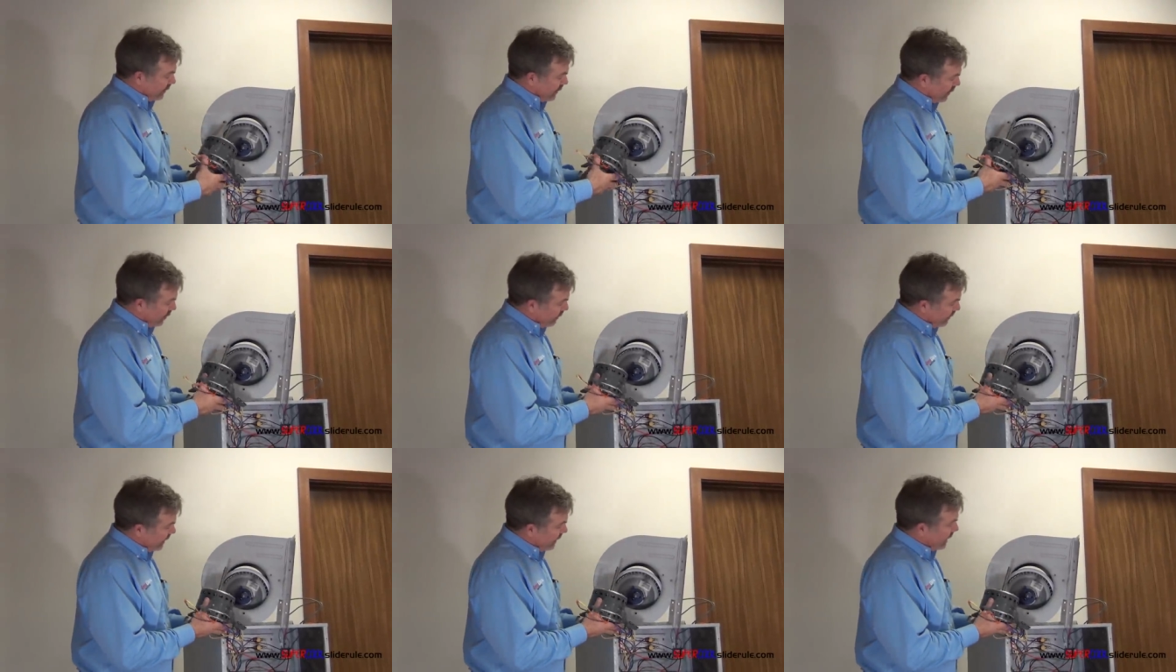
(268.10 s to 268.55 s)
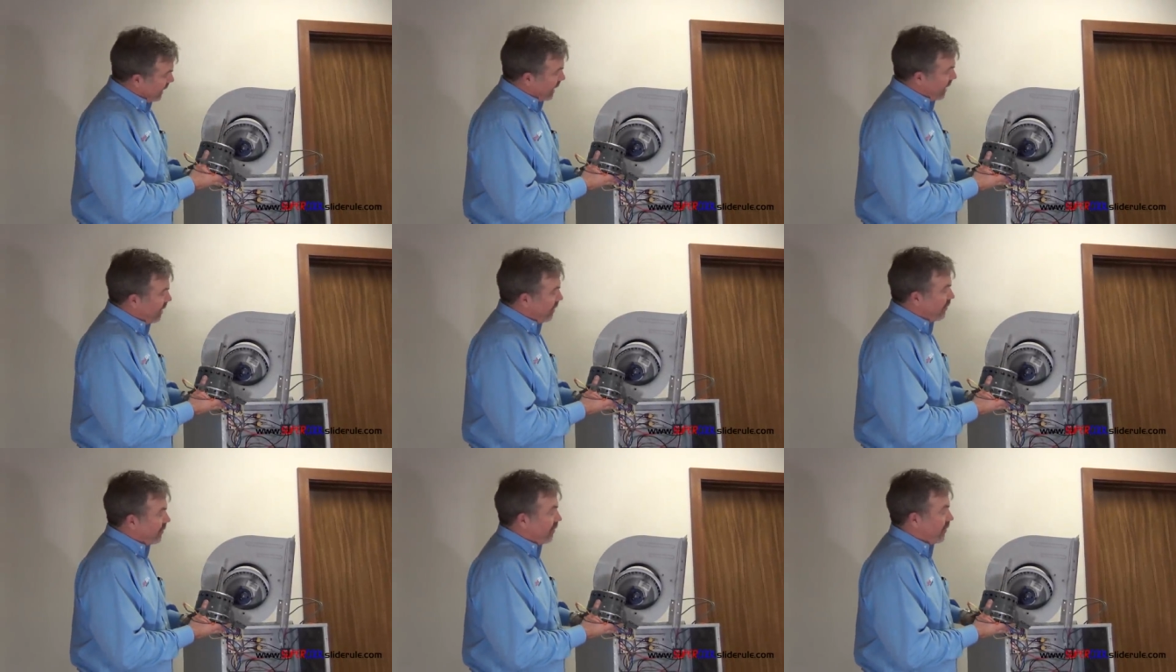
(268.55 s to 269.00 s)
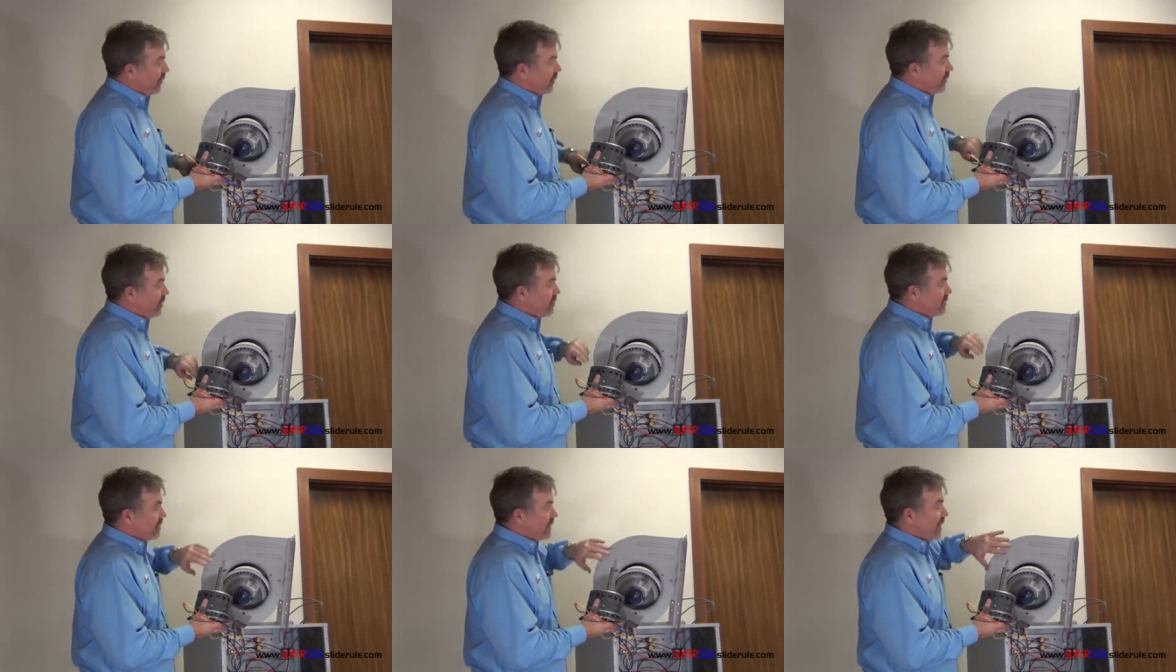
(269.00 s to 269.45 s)
there will be an arrow
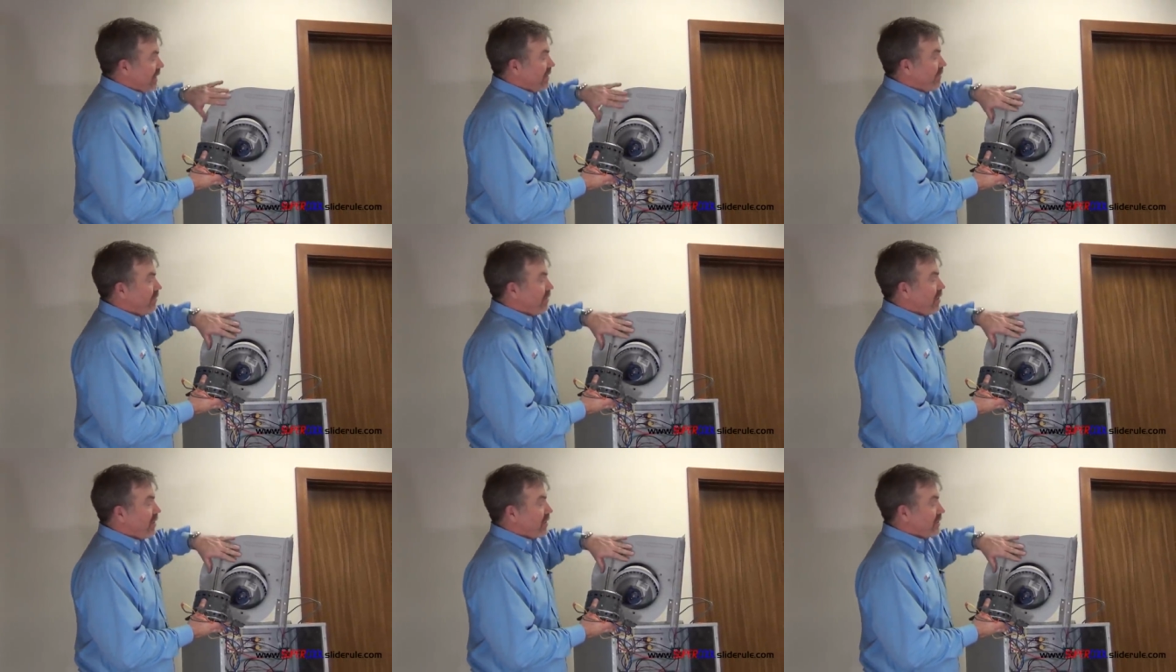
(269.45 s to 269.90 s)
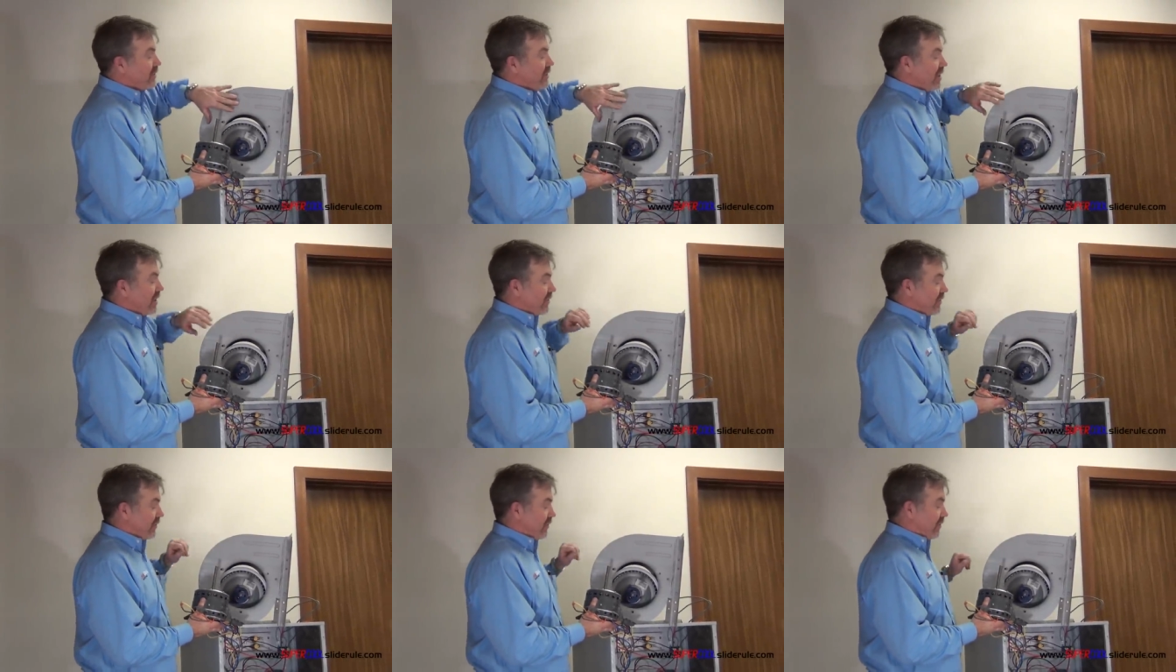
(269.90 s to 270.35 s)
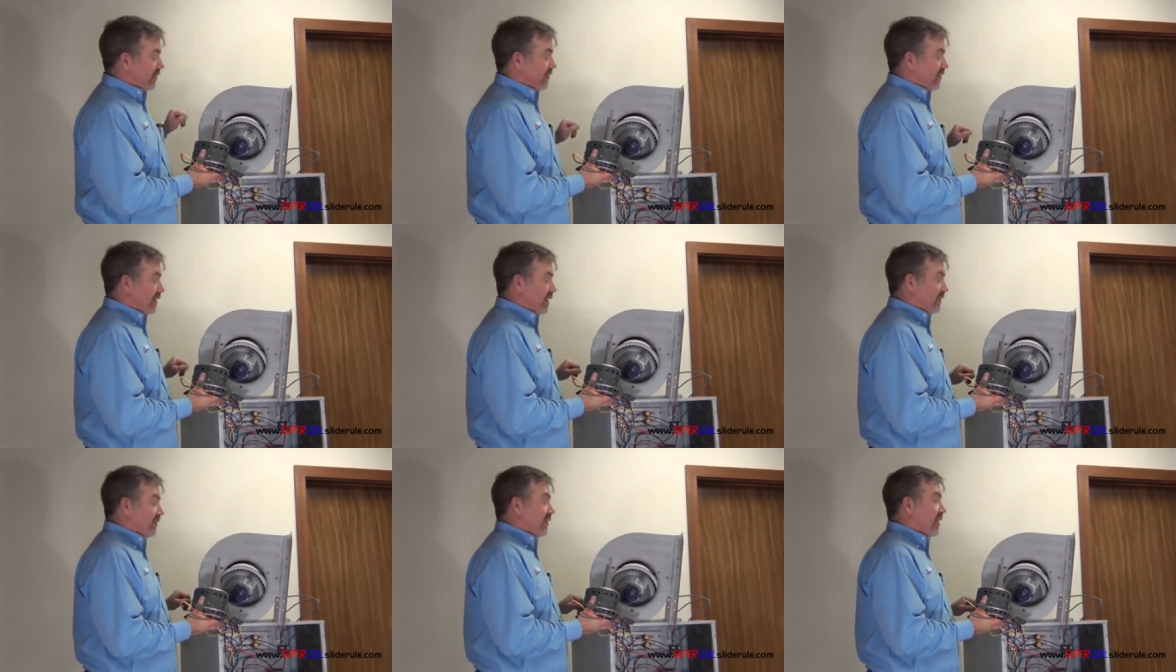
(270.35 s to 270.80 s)
usually marked on your
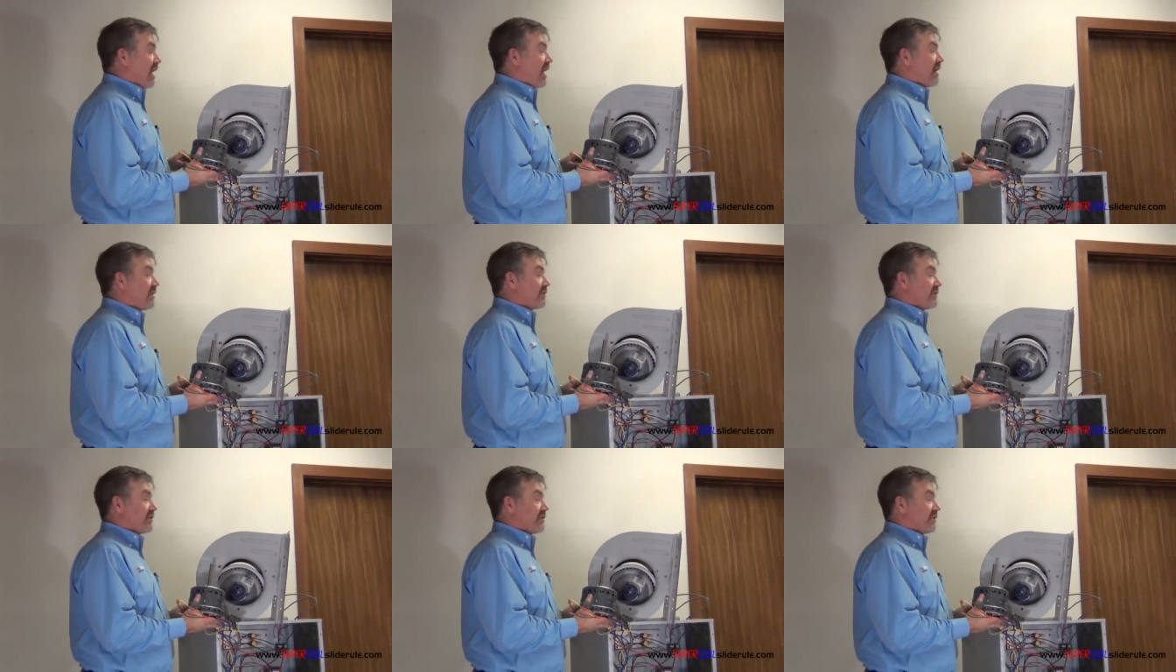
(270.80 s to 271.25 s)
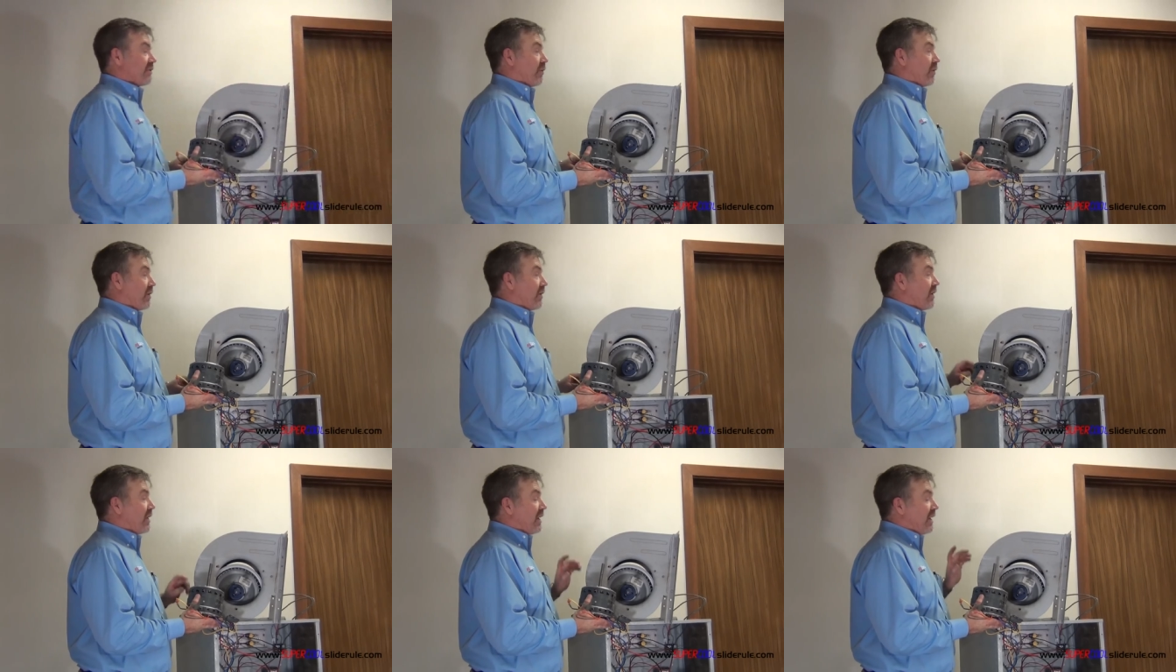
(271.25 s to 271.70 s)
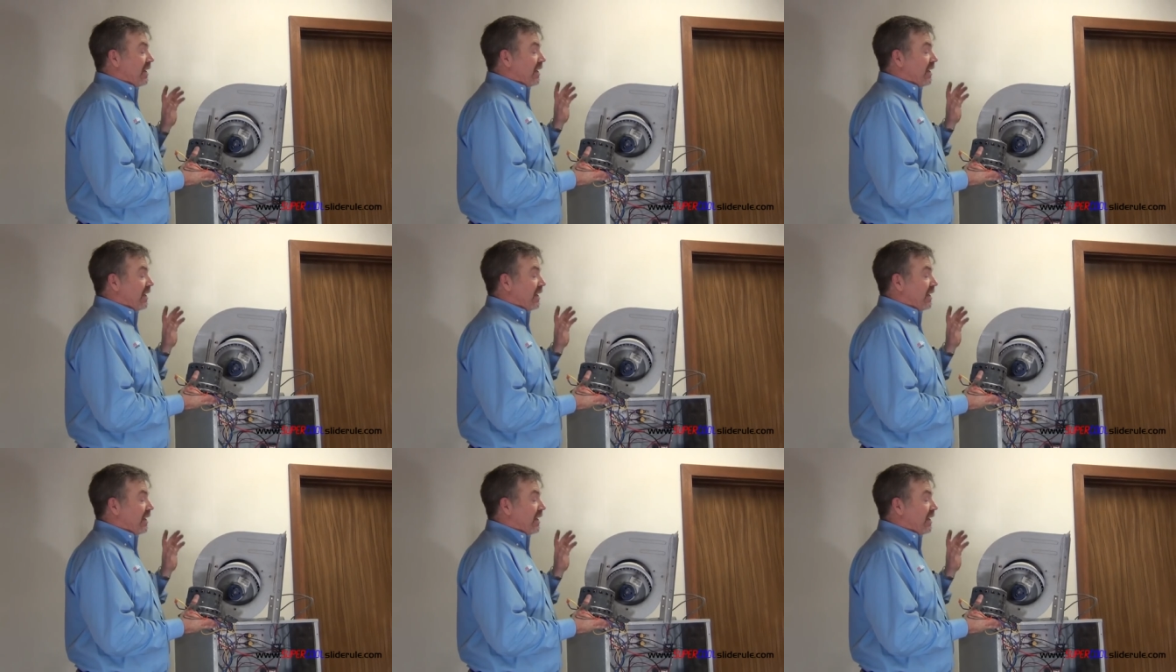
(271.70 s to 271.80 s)
on your housing somewhere.